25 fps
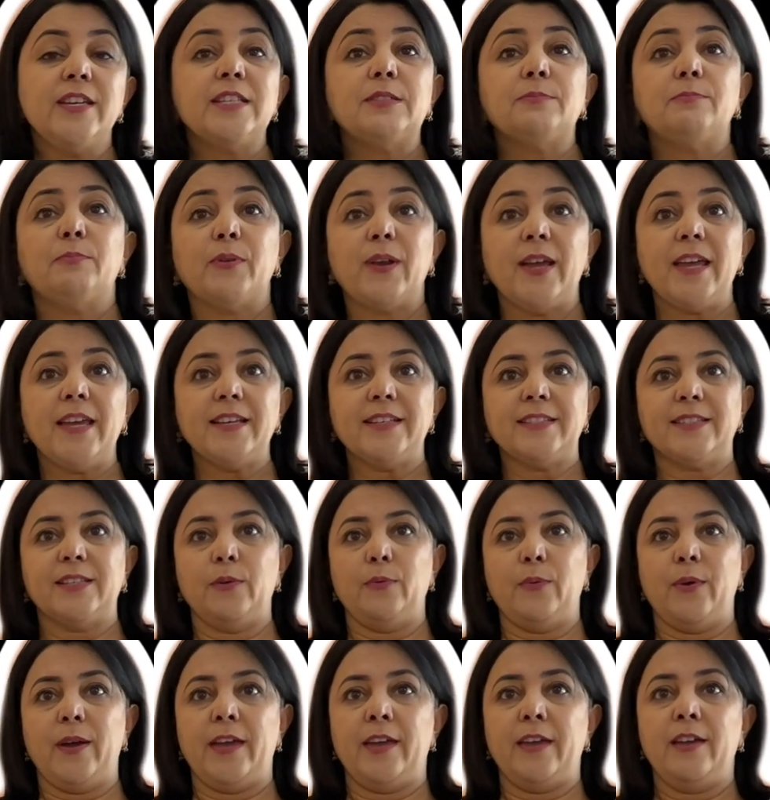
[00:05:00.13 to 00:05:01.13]
breaks
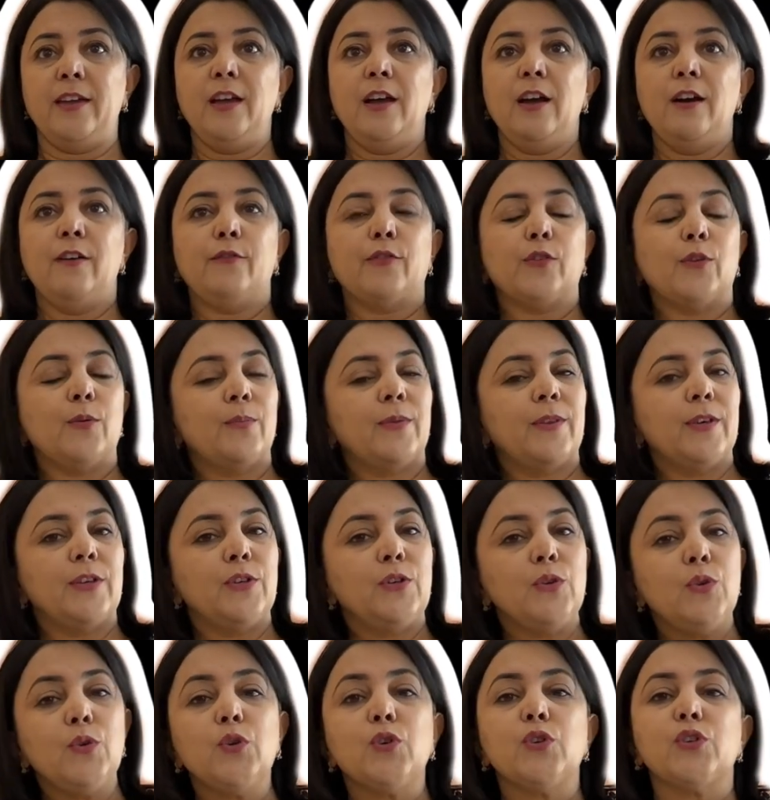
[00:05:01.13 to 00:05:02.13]
away from the
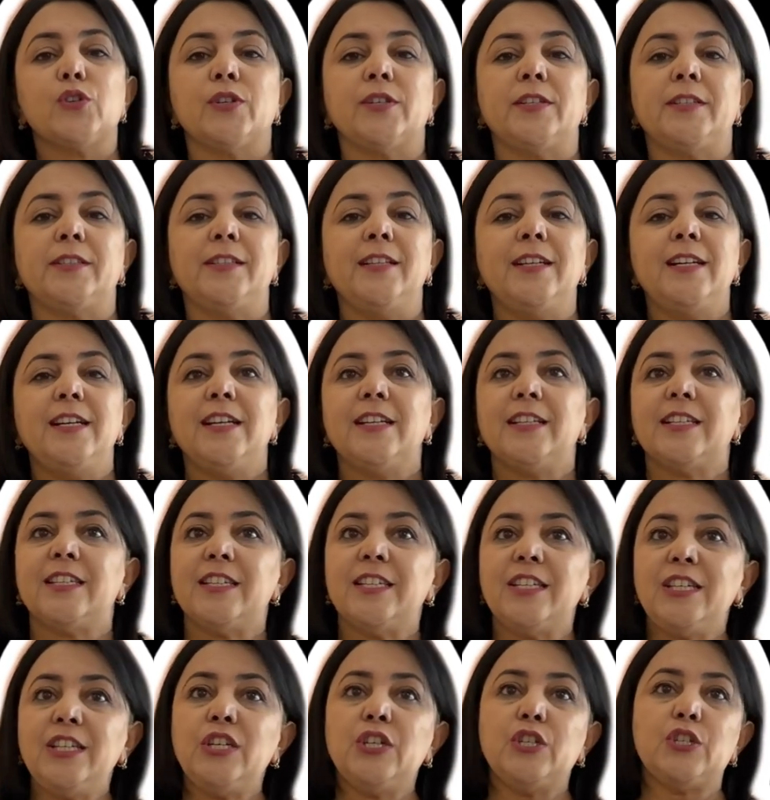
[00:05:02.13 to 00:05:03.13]
usual
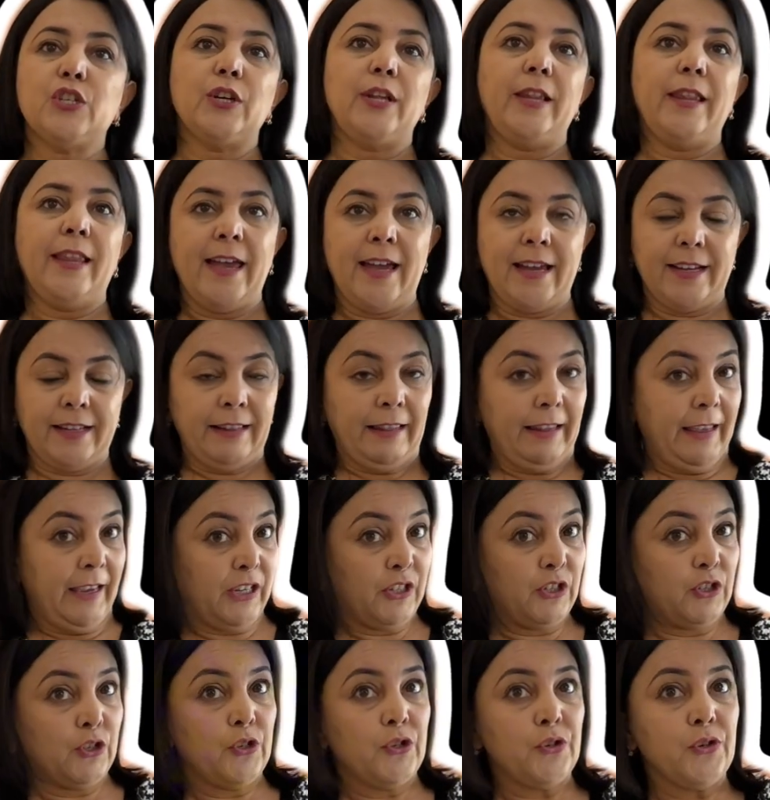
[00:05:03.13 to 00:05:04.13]
teacher-led
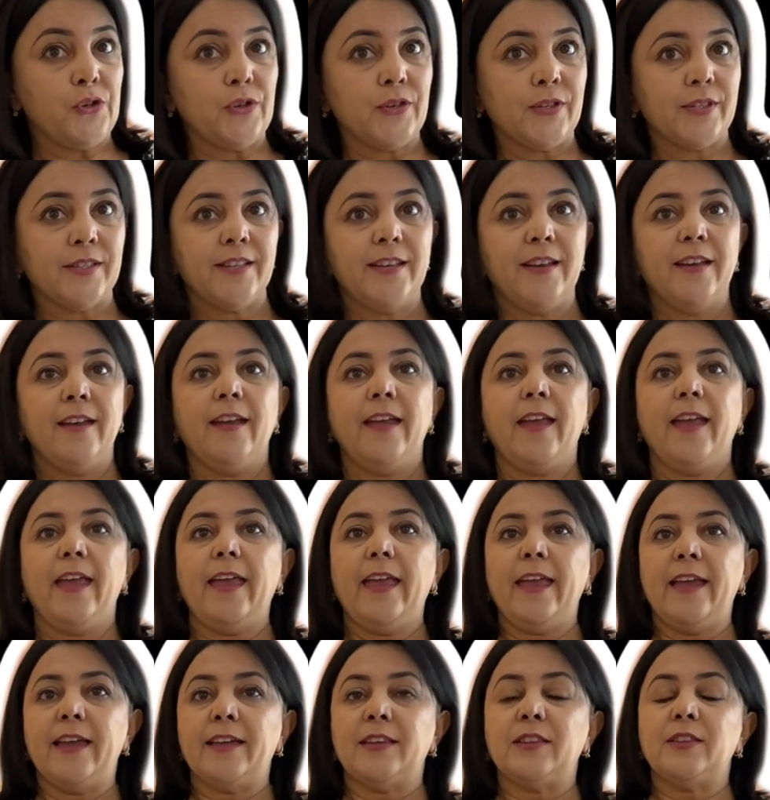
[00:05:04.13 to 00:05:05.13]
lectures
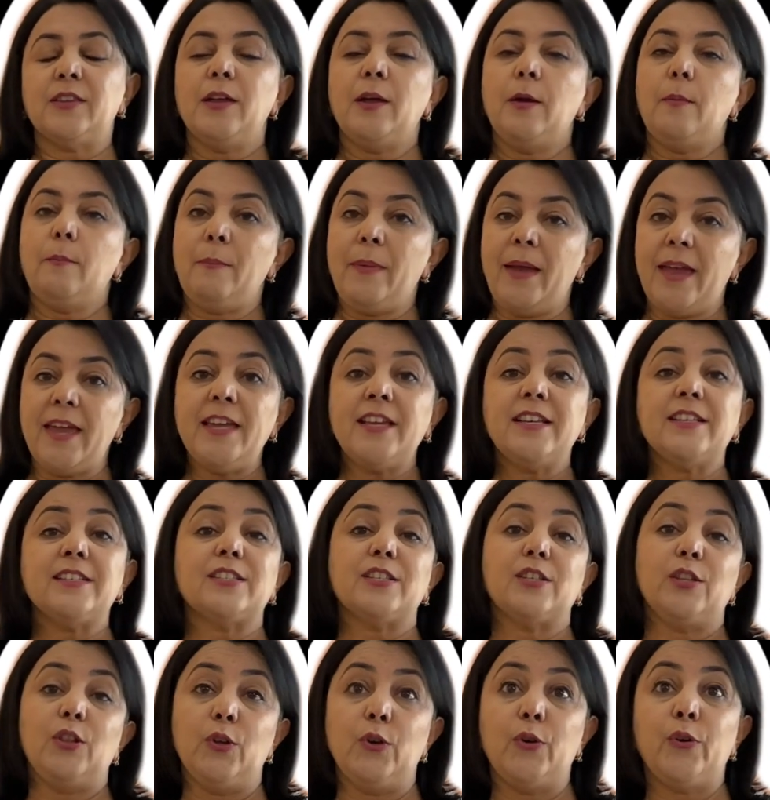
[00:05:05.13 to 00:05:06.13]
and makes
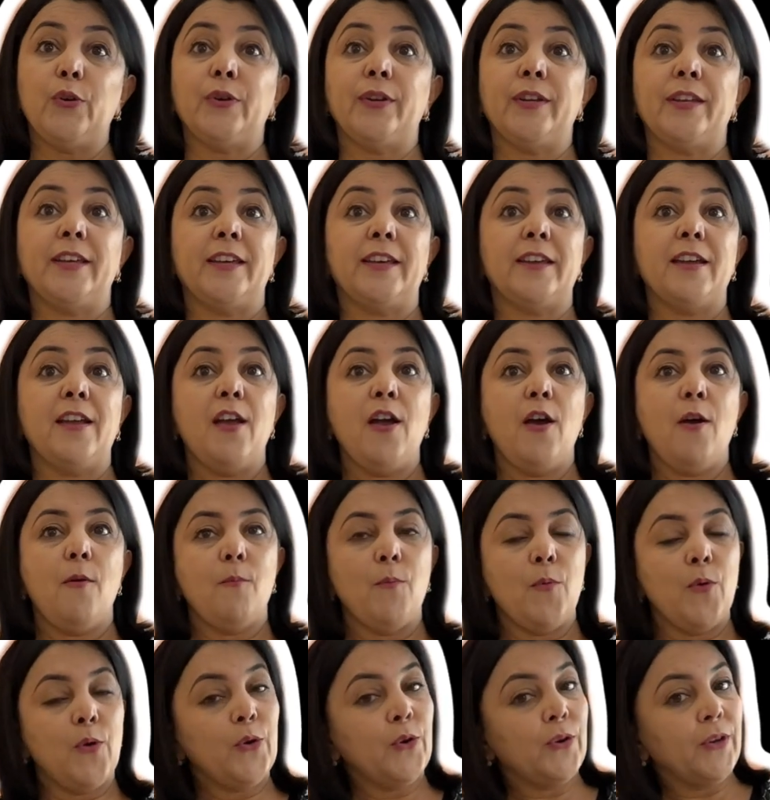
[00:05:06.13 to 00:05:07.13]
learning
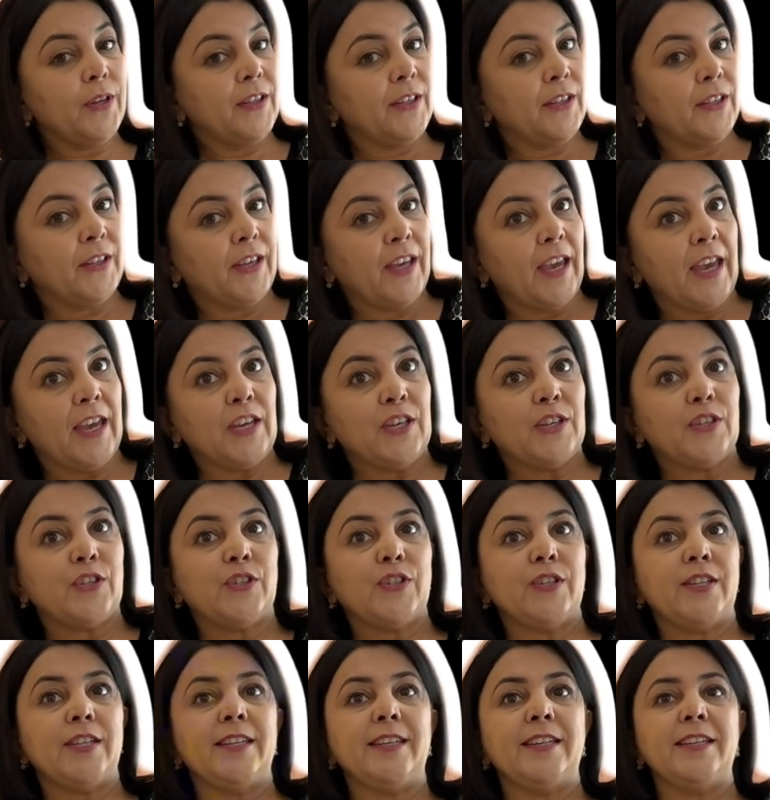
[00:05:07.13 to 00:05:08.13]
more
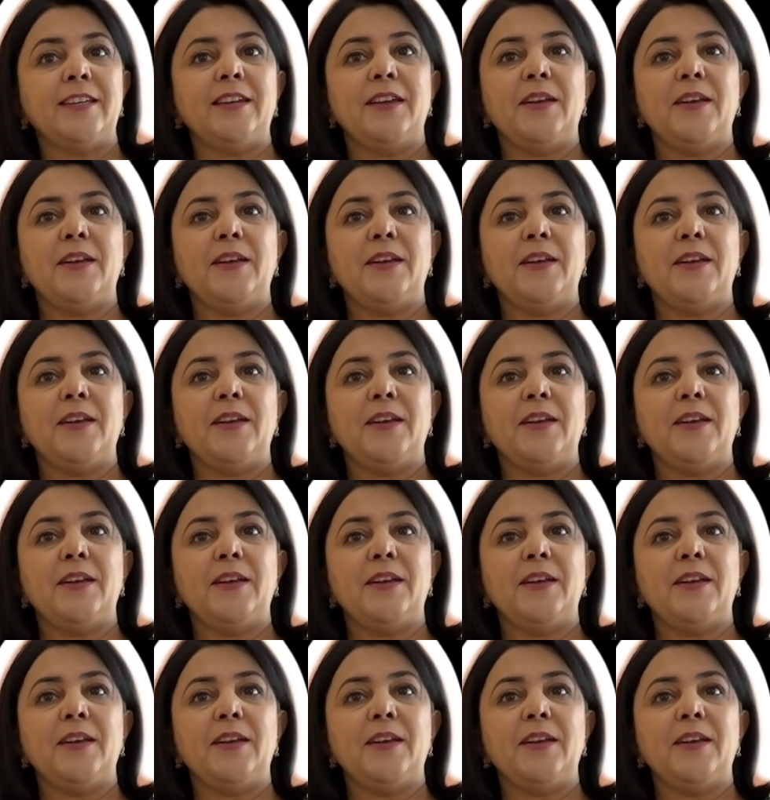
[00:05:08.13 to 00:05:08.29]
engaging